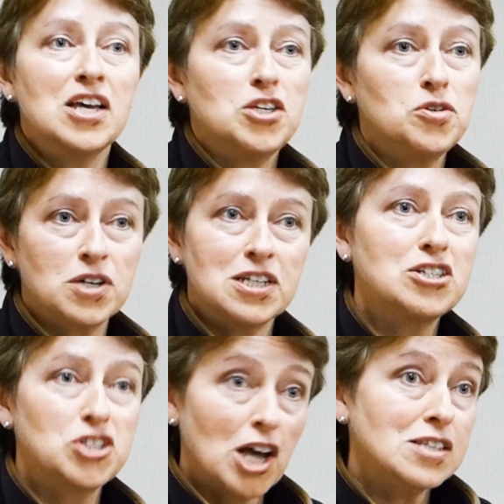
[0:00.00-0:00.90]
you can
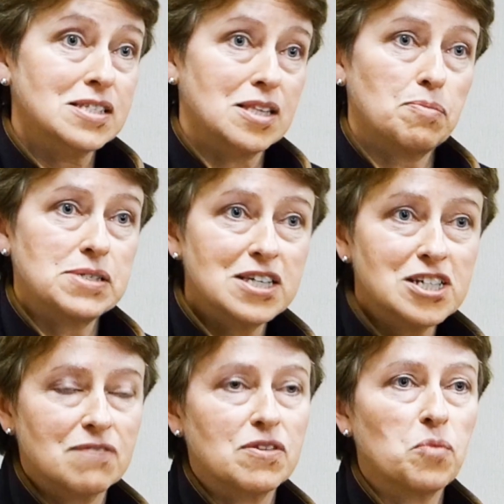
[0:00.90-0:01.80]
adjust the
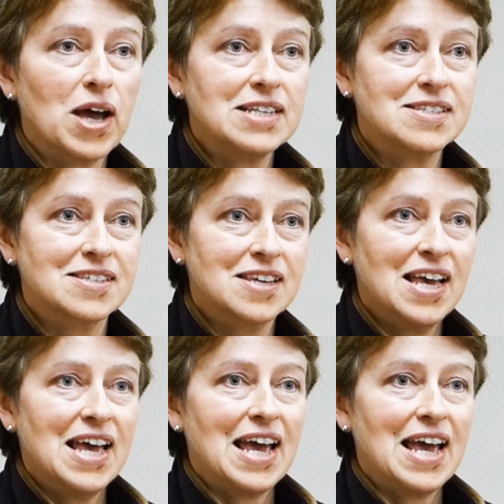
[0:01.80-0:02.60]
position of the weights